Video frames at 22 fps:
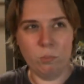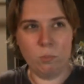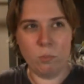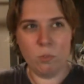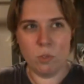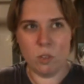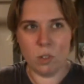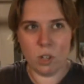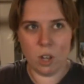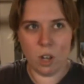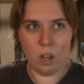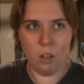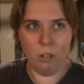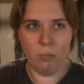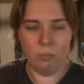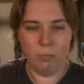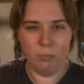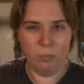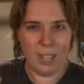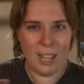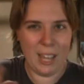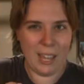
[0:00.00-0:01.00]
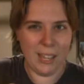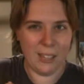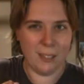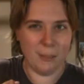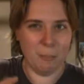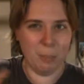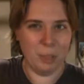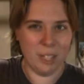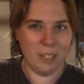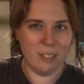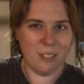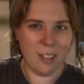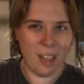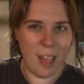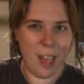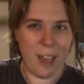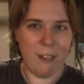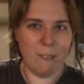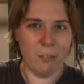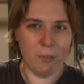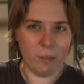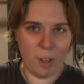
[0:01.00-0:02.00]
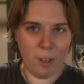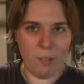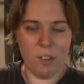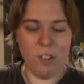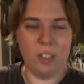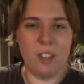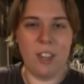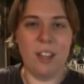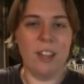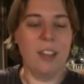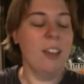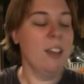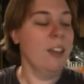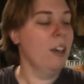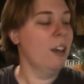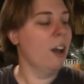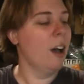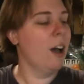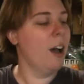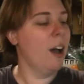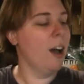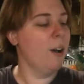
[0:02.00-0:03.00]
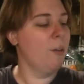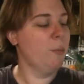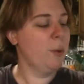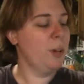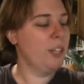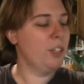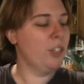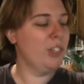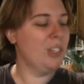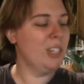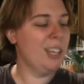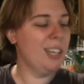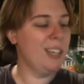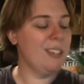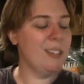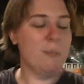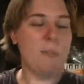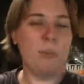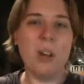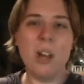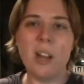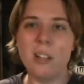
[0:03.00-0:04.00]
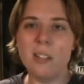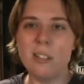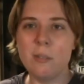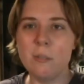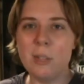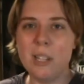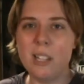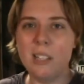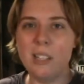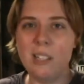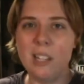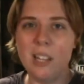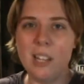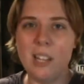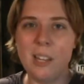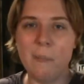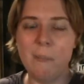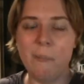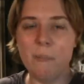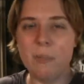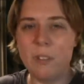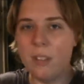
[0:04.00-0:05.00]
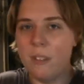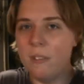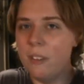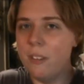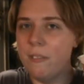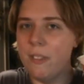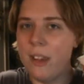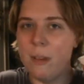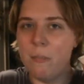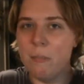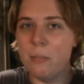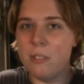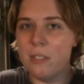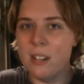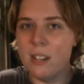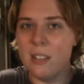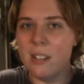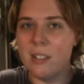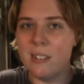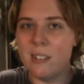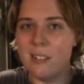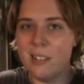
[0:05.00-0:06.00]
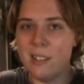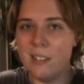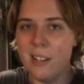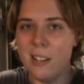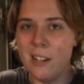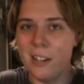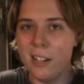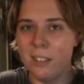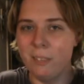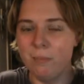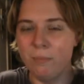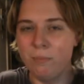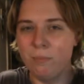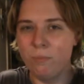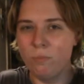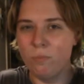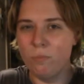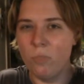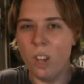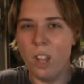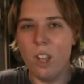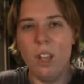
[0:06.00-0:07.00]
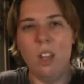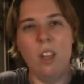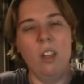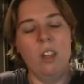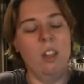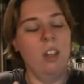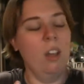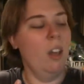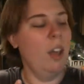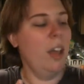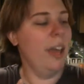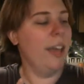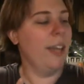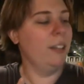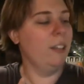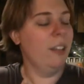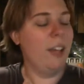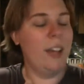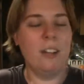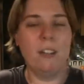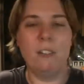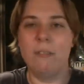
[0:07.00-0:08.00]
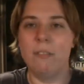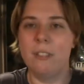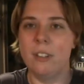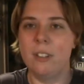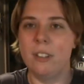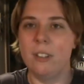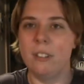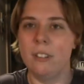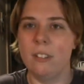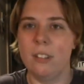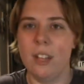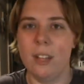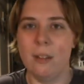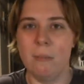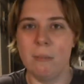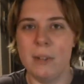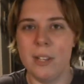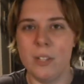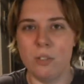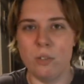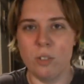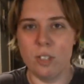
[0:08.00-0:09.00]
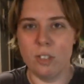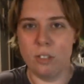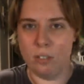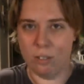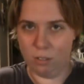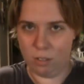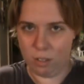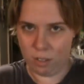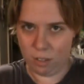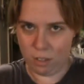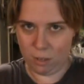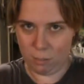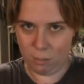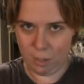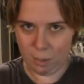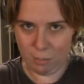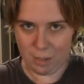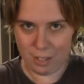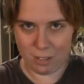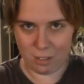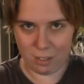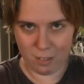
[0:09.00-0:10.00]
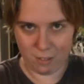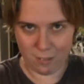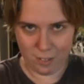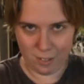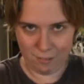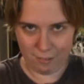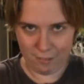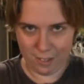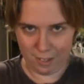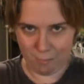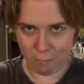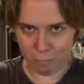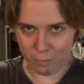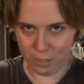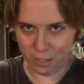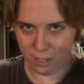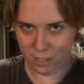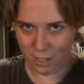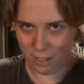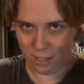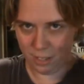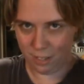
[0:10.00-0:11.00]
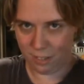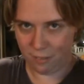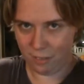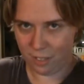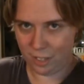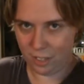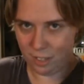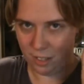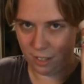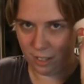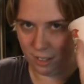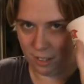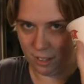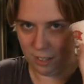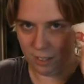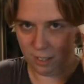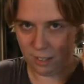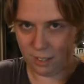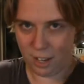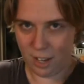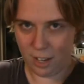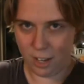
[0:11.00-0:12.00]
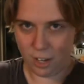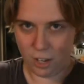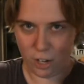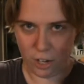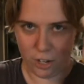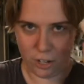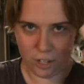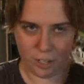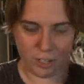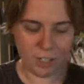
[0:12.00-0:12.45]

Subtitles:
So it plus a half of everything, which is approximately 75% of this container. And I don't feel like measuring, so it's gonna be about 75% of this container.